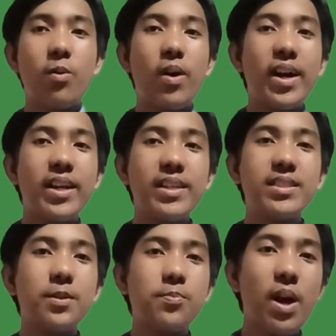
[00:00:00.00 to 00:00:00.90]
Quarrying
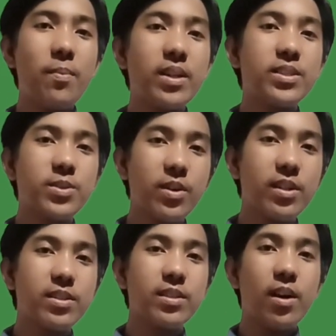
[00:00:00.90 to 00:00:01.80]
is the primary
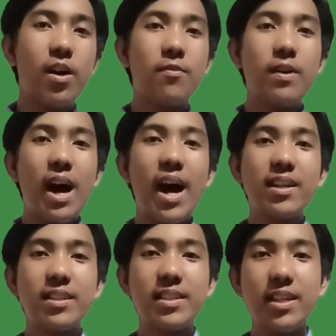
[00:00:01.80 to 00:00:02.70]
source of
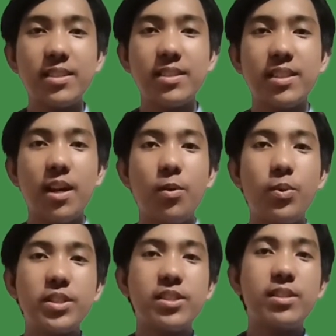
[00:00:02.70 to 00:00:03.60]
aggregates,
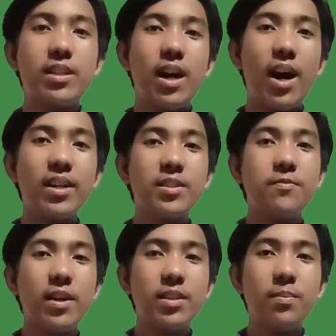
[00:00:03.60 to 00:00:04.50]
which are the
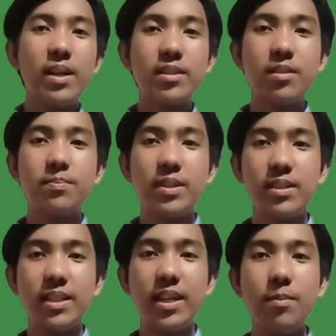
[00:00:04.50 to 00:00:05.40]
fundamental
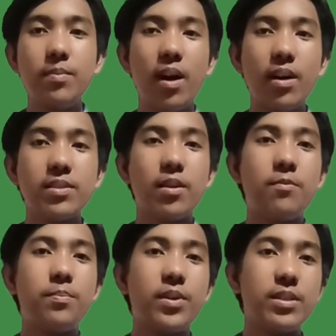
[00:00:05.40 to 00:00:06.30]
building blocks
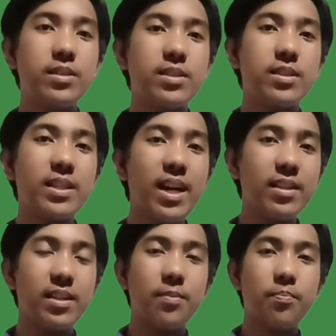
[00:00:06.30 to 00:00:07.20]
of modern
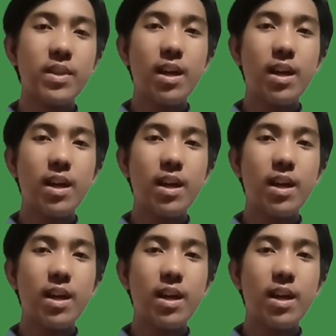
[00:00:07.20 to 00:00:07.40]
society.